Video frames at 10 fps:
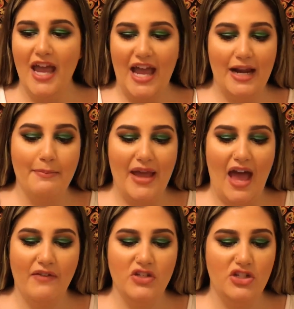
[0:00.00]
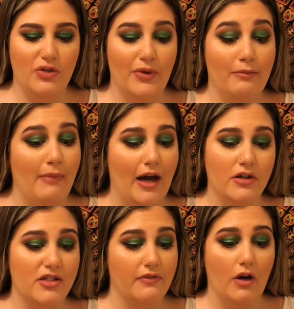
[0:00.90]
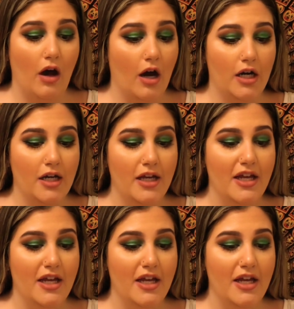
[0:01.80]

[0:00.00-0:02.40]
and it may have to do with matters of the heart,